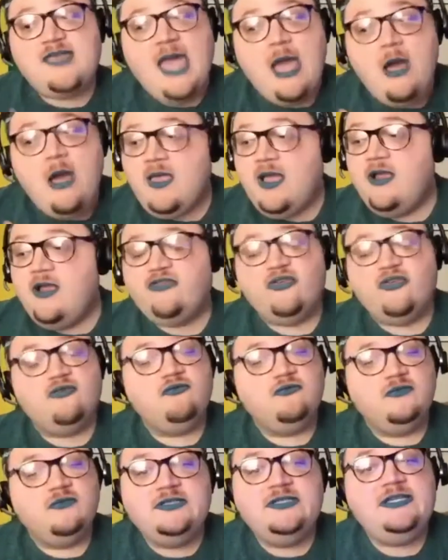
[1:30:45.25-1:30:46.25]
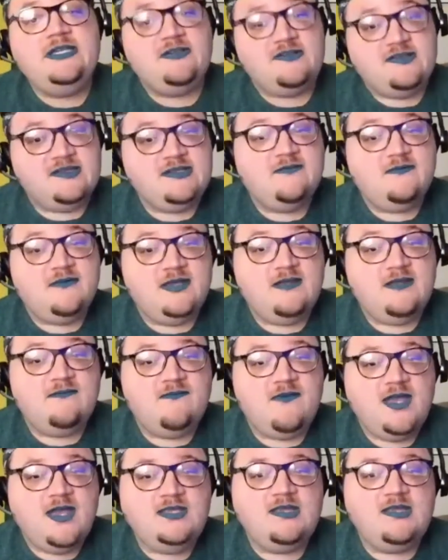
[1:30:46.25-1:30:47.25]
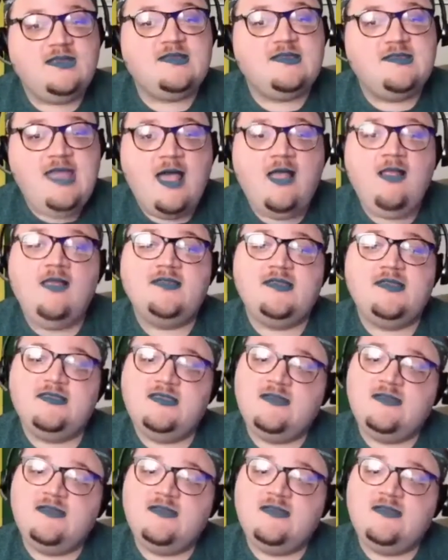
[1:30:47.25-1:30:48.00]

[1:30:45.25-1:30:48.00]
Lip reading: outliers are really significant findings to tell us a